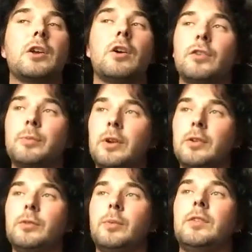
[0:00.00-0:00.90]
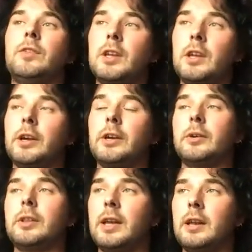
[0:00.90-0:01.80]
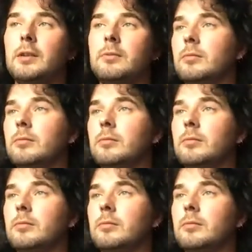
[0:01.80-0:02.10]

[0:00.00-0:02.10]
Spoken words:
correspondence with the CEO. And then